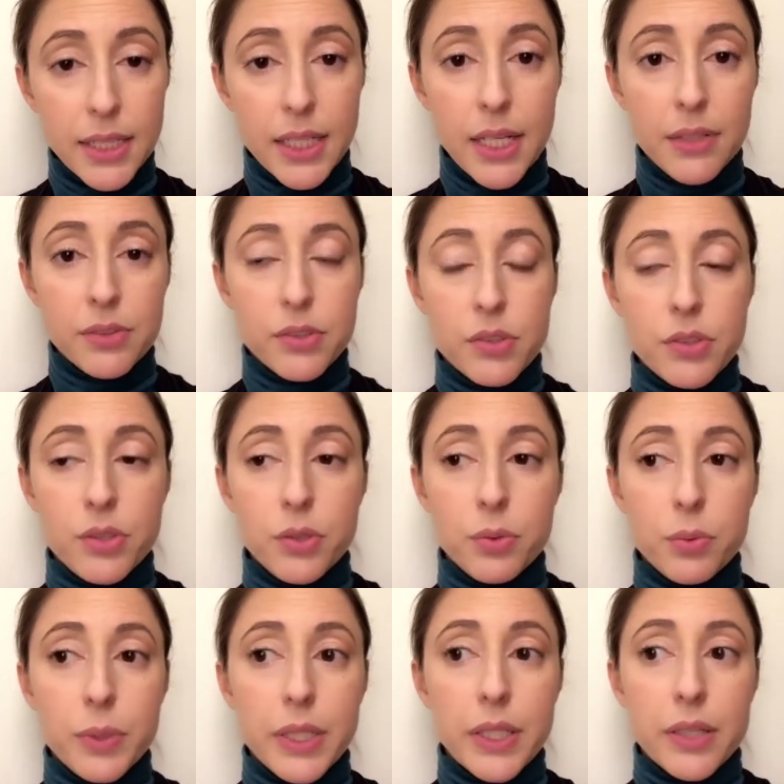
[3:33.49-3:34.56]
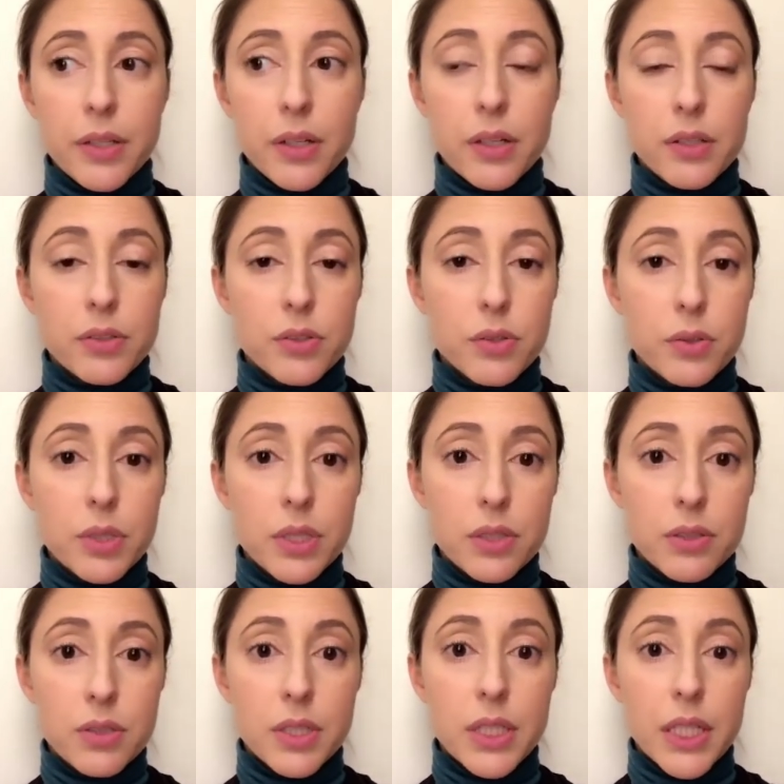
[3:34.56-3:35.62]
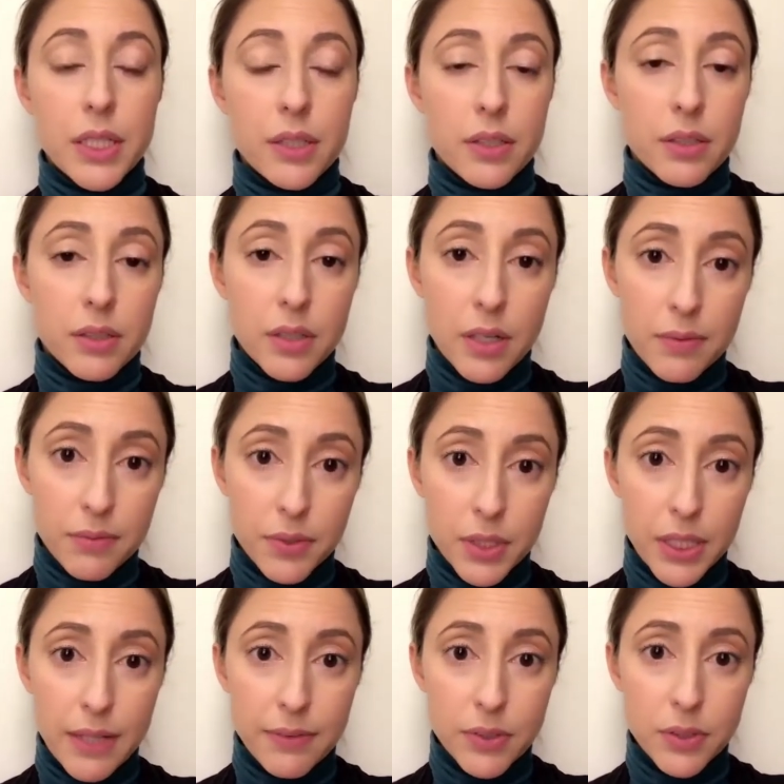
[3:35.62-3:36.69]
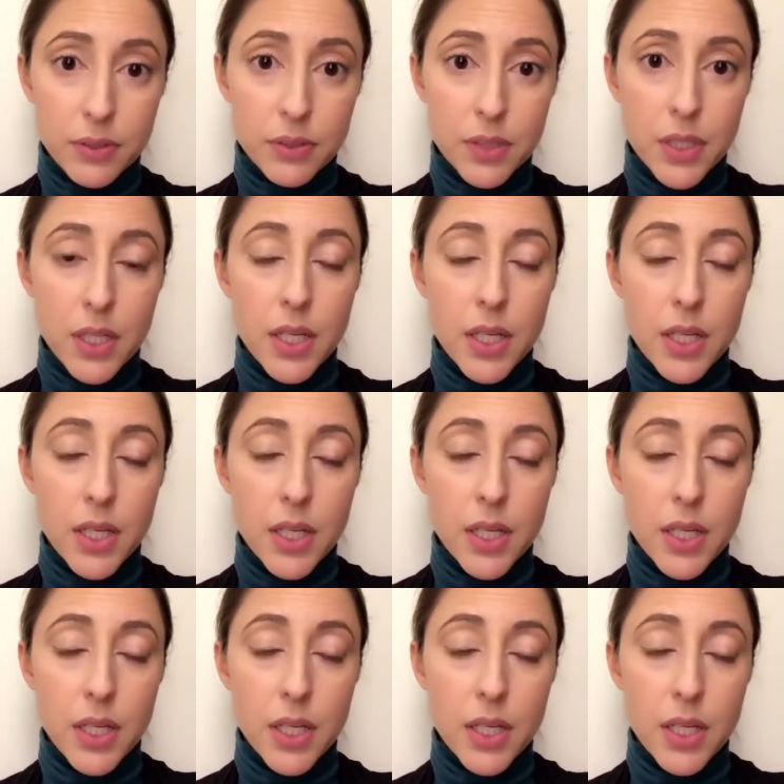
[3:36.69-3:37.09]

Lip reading: It has to do with our students, again, comfort level,